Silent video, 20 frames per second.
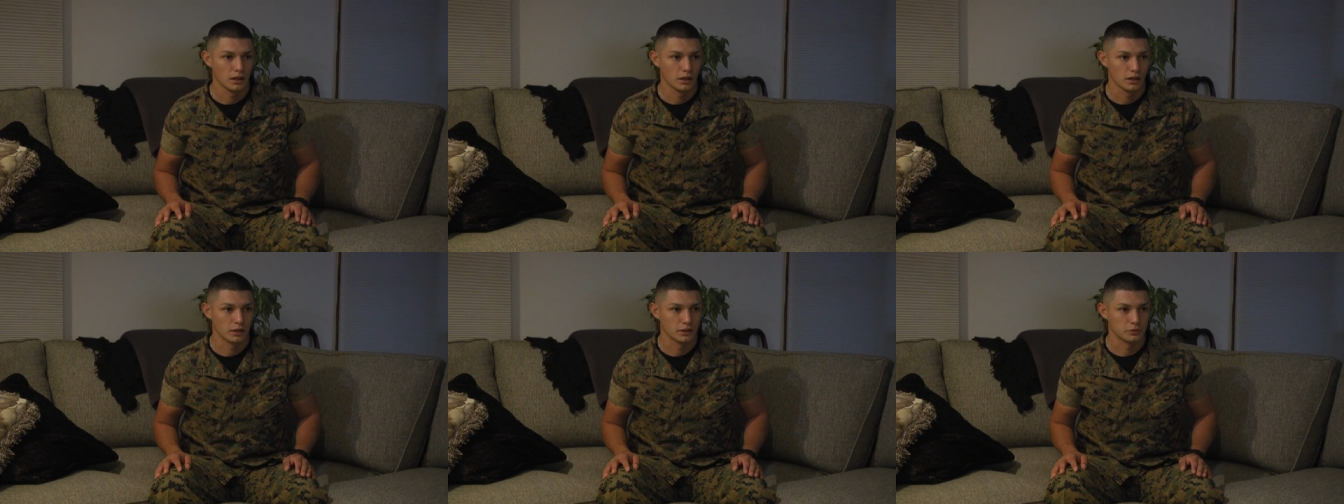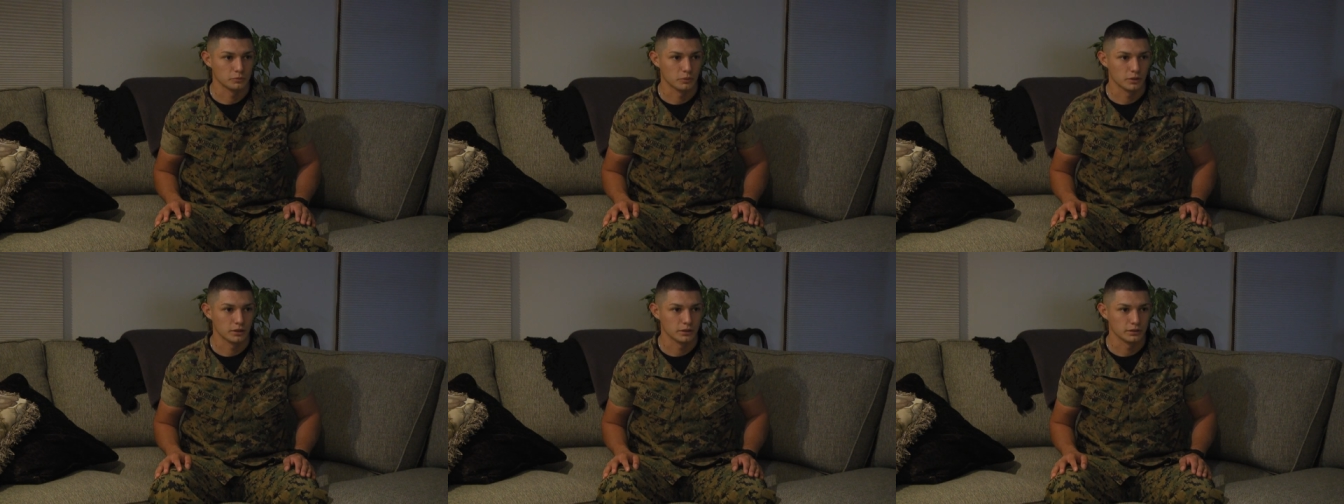as
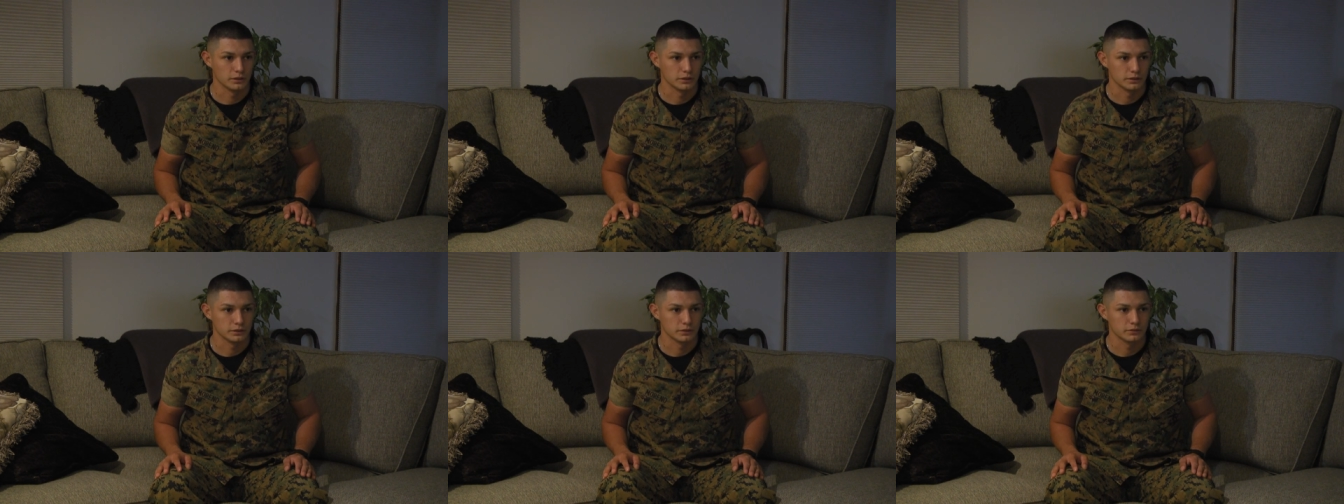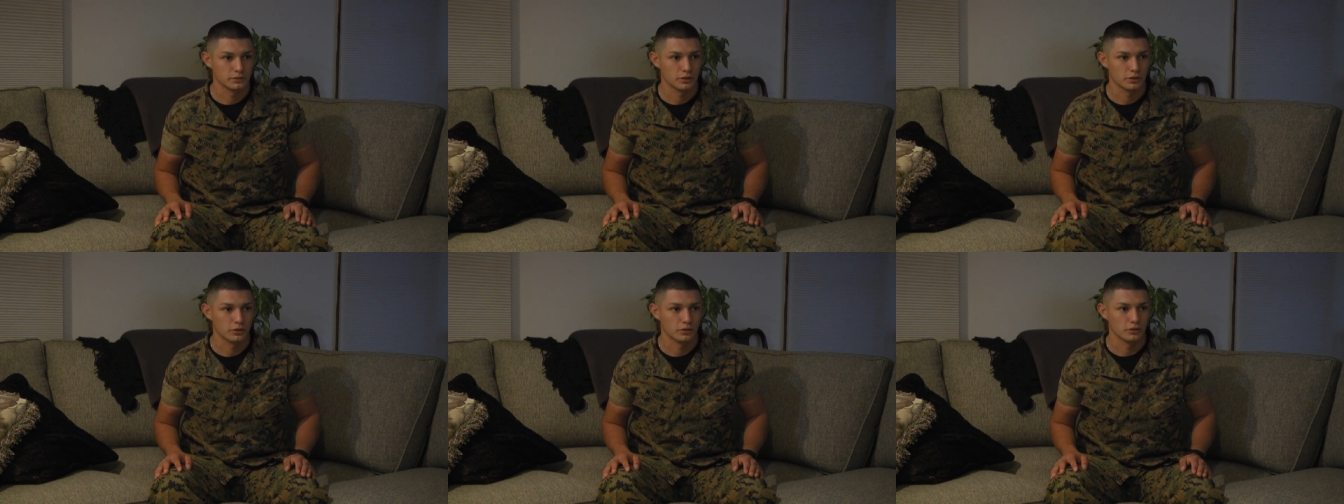well as
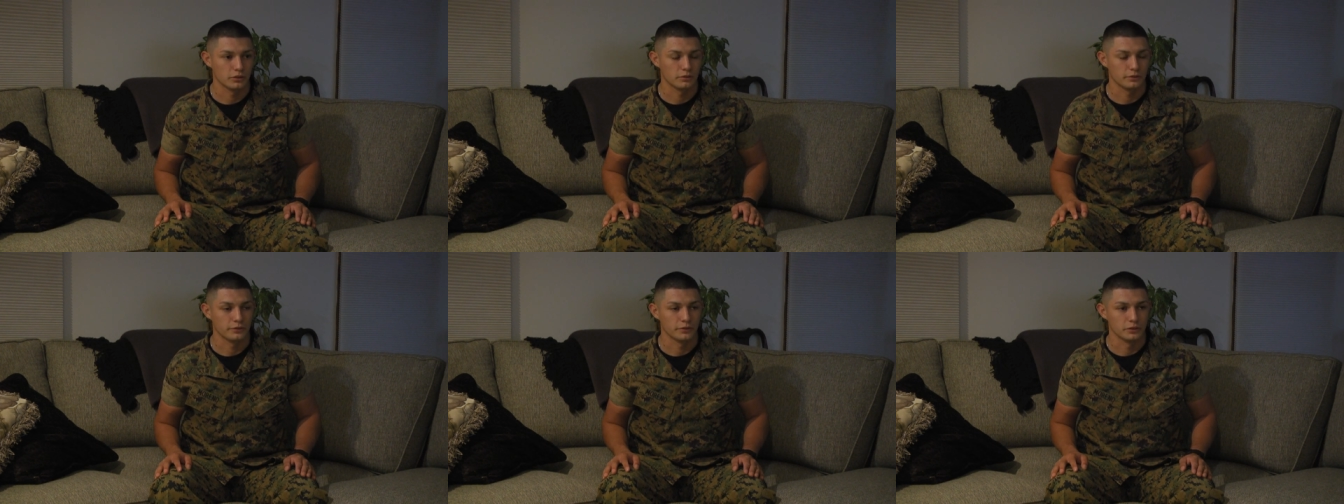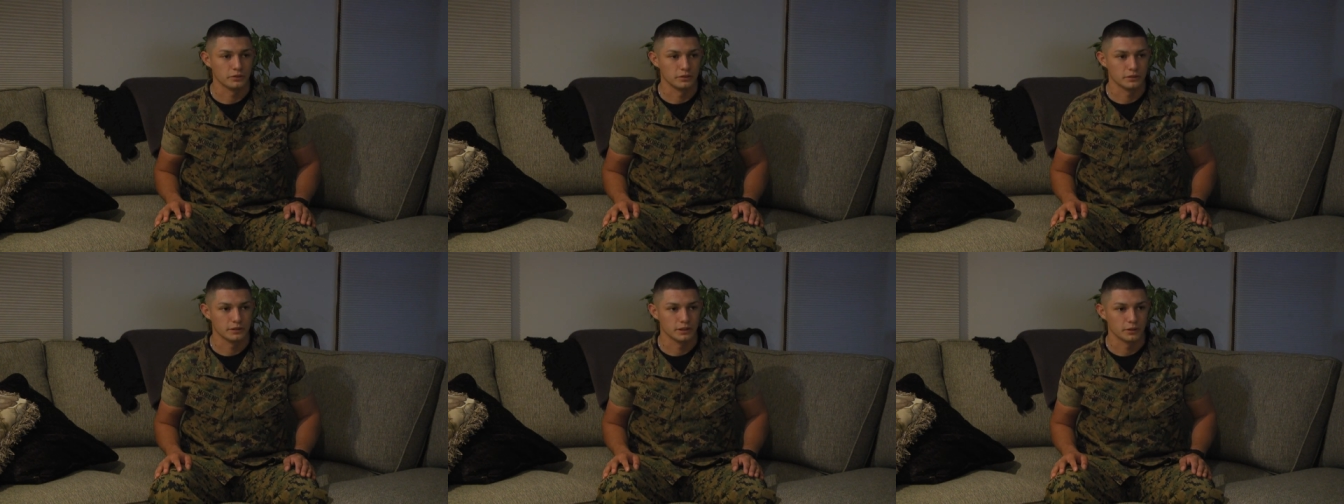her
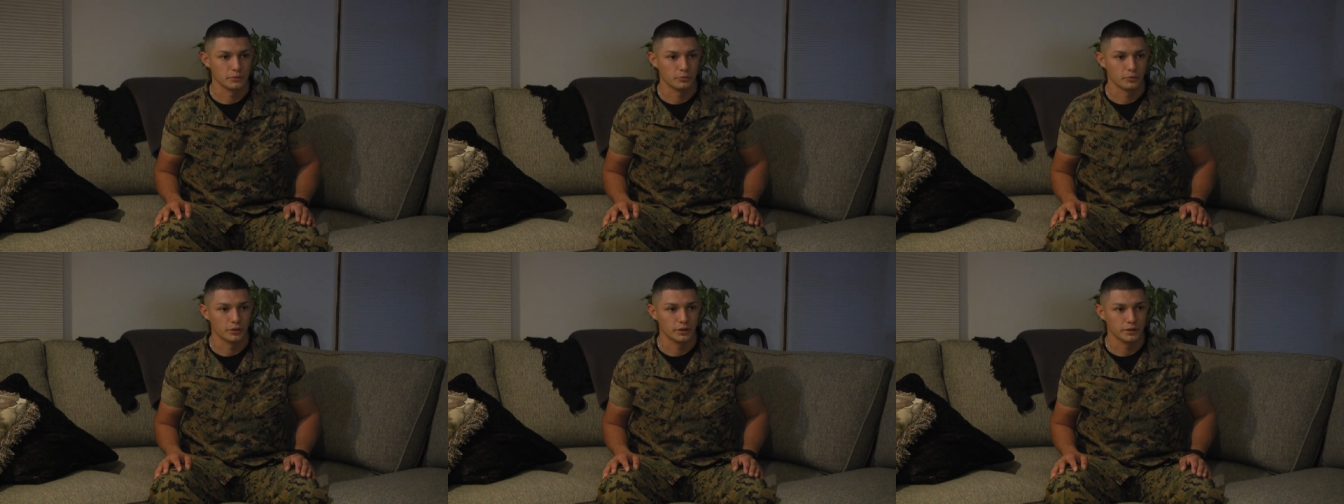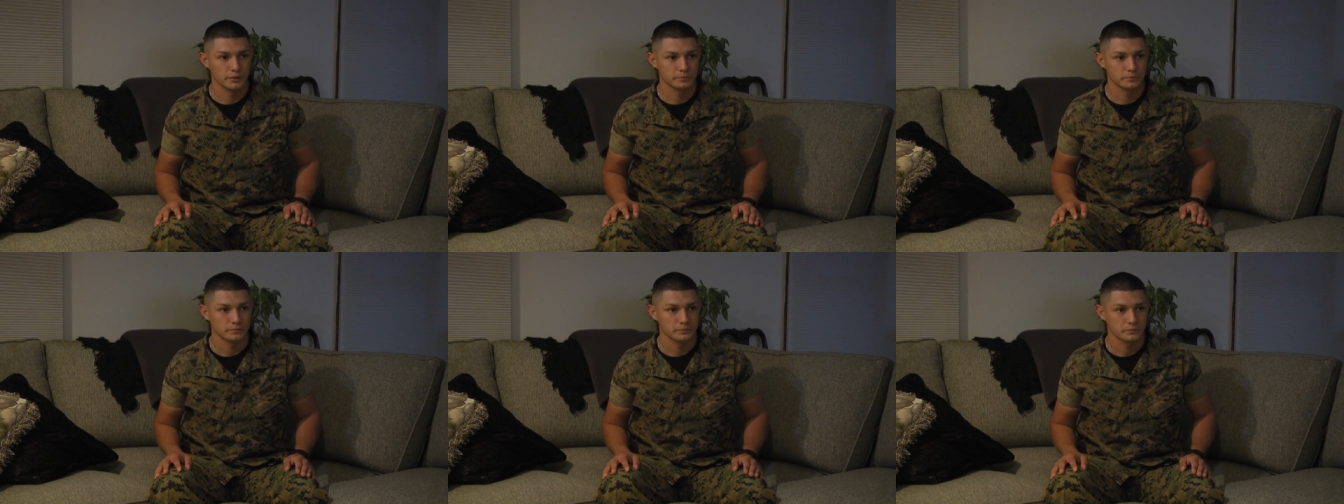feeling the same
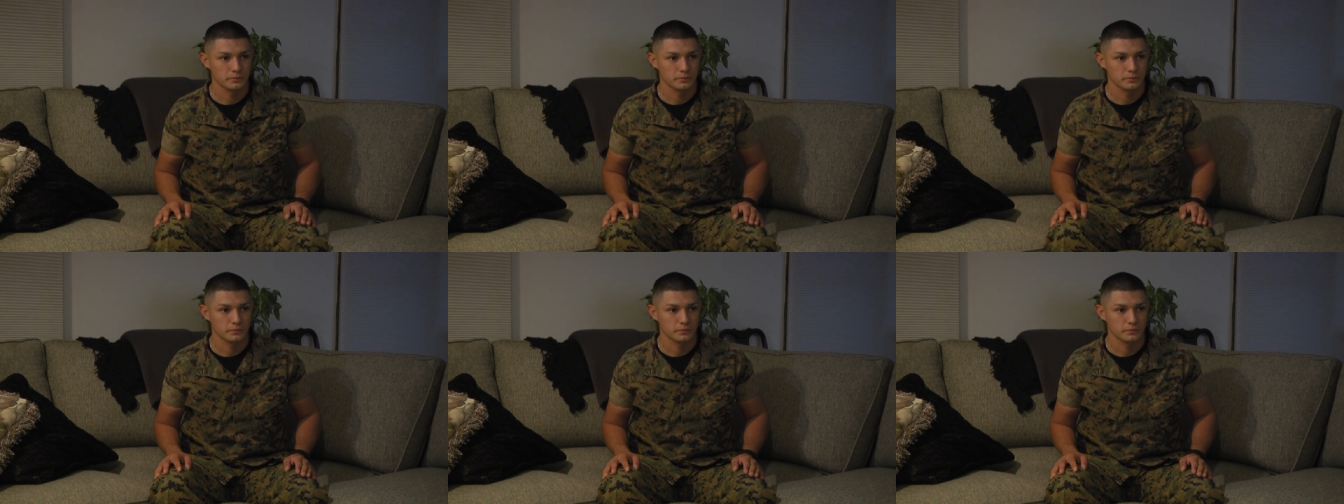way.